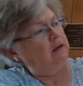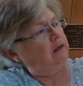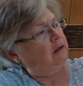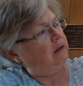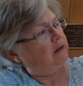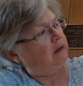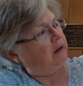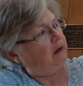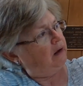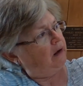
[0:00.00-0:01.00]

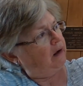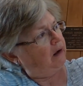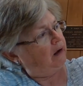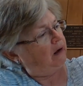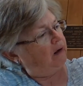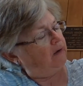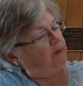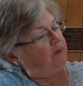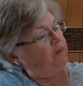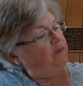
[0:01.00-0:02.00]

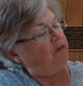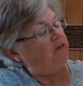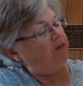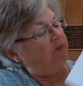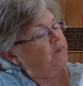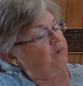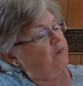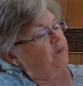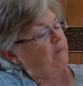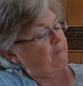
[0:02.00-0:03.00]

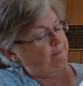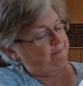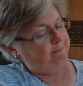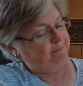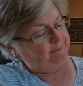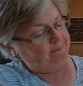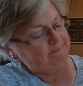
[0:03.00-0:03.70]
(no one is talking)